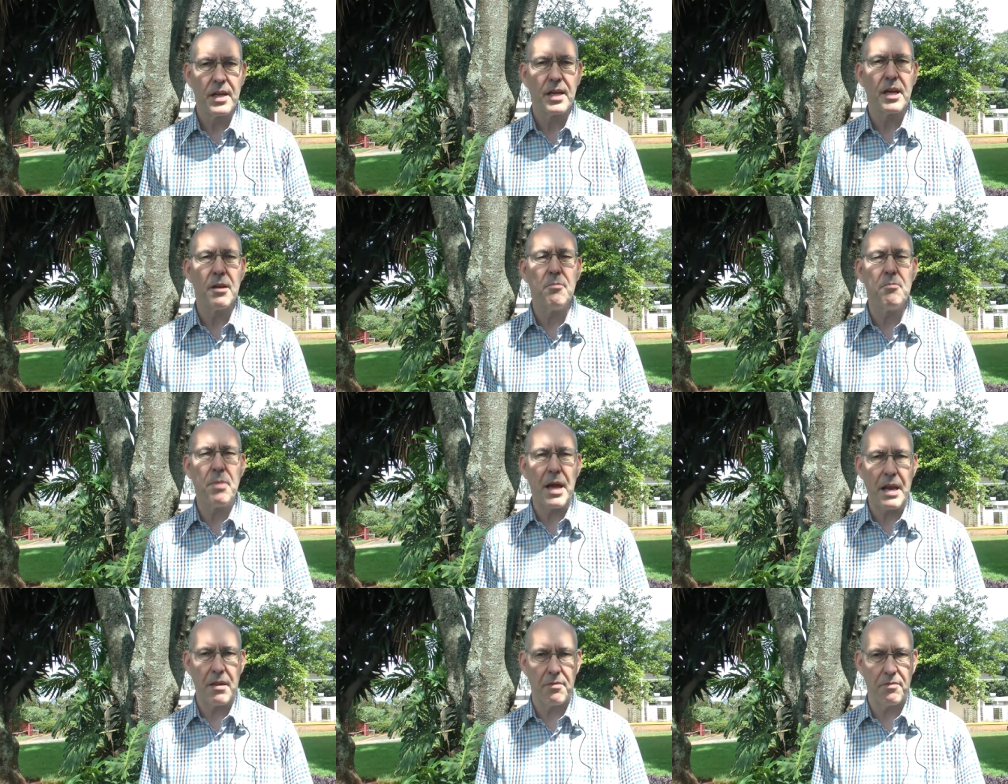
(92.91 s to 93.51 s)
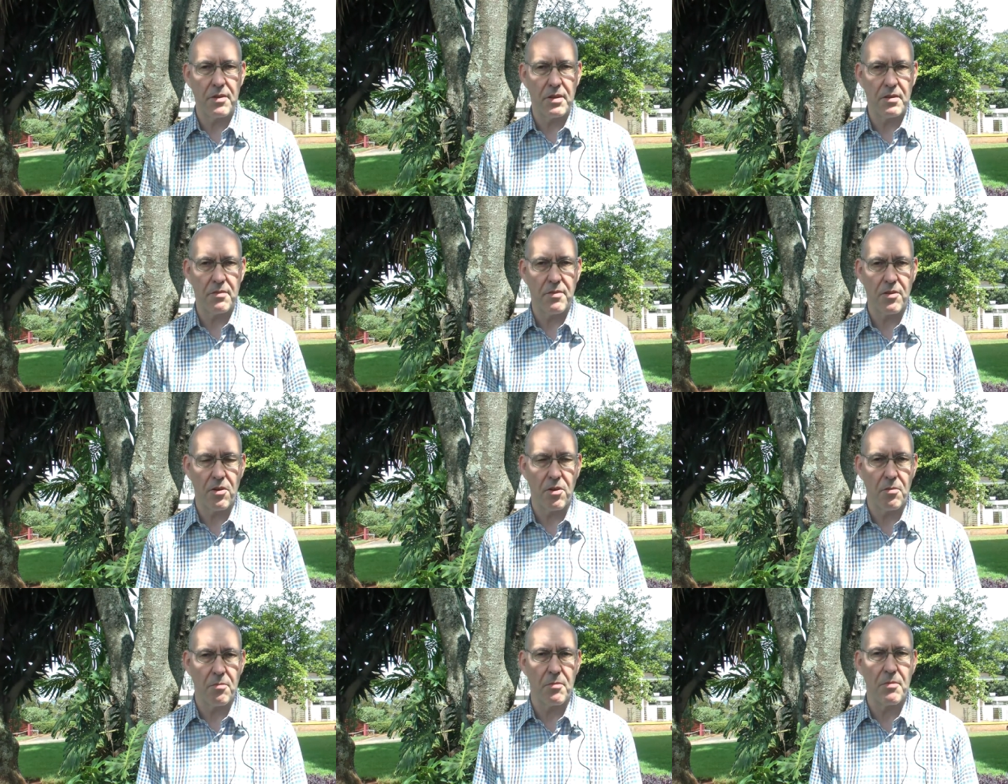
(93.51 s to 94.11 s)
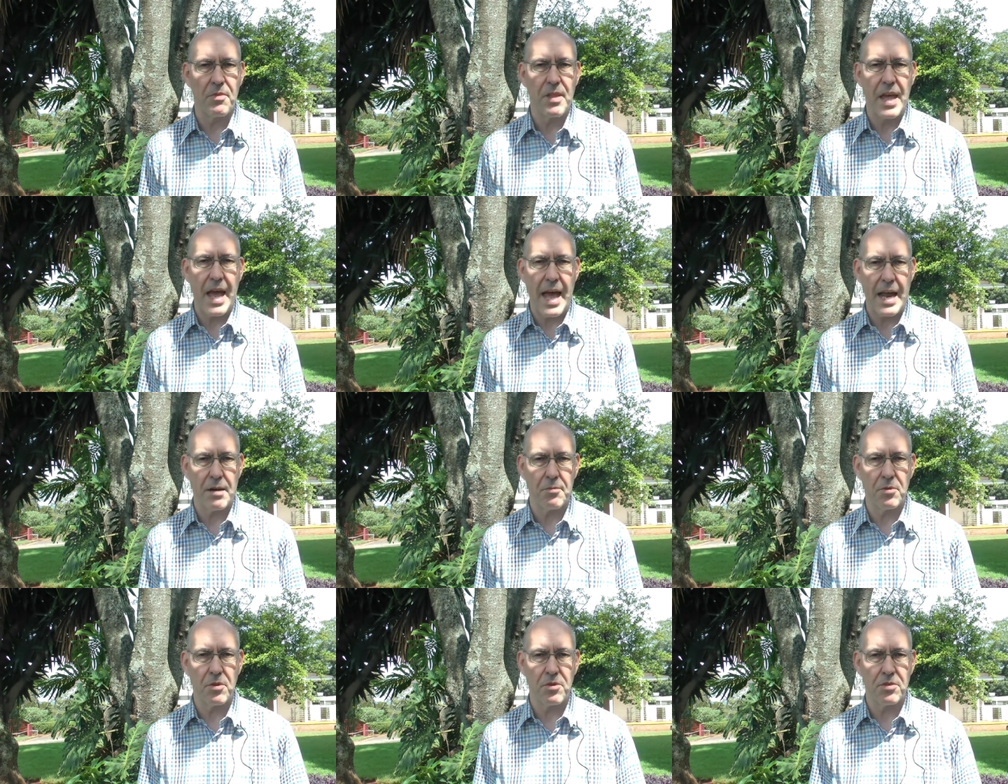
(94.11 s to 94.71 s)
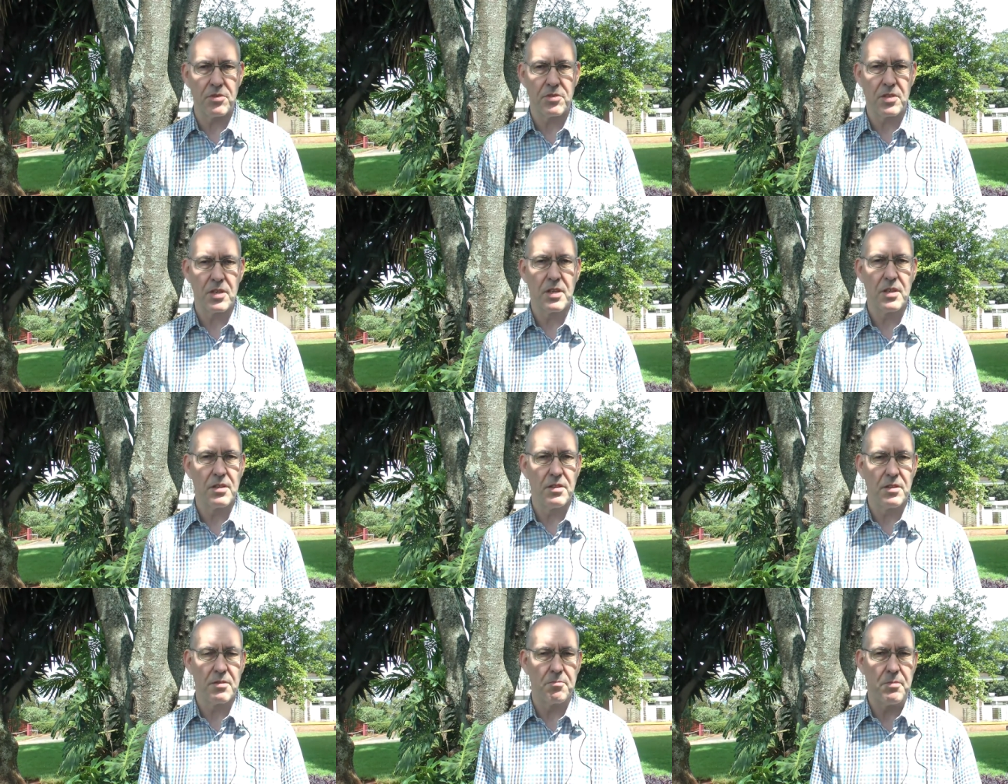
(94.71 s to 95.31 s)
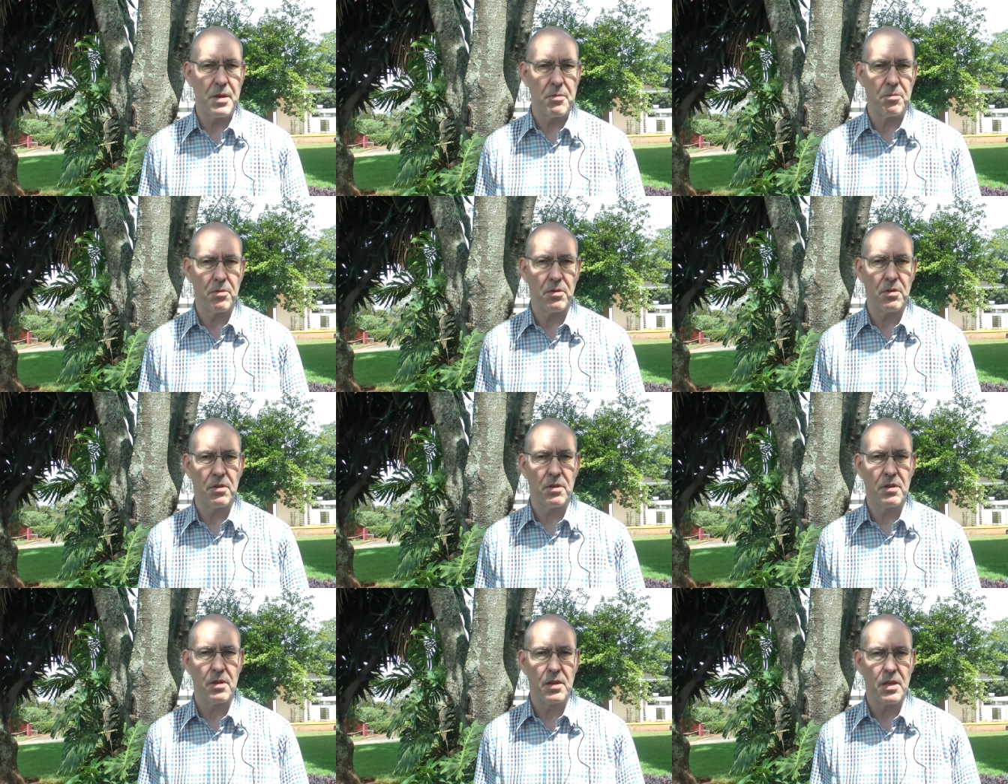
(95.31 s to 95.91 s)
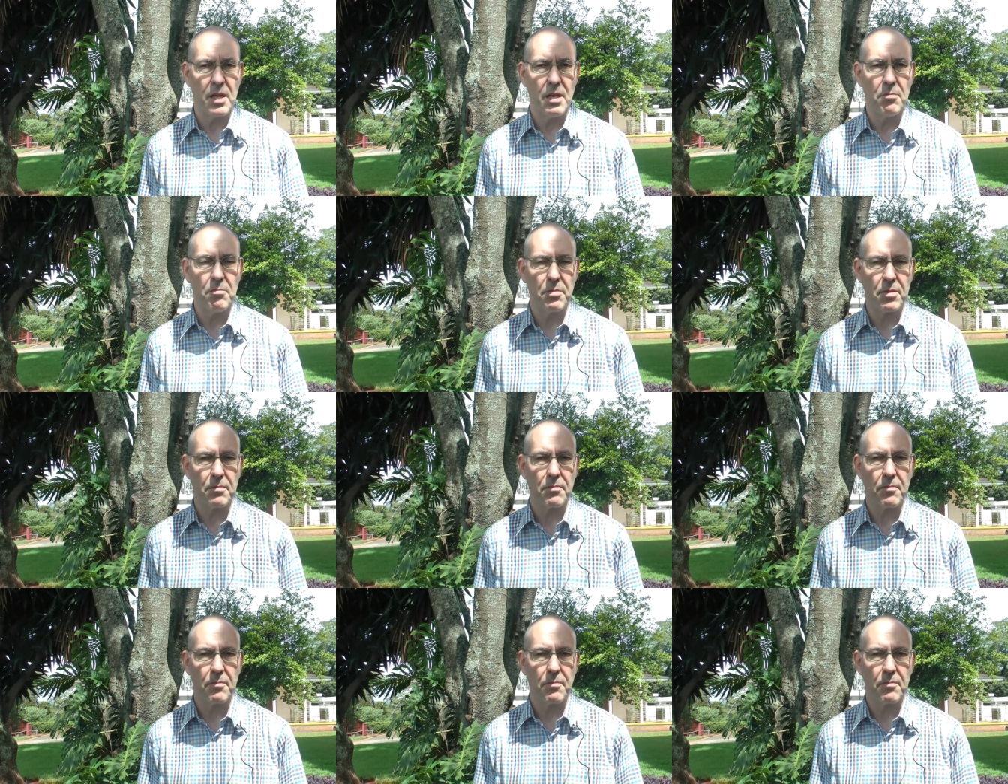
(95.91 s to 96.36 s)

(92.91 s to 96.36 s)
can benefit from the animals that people keep?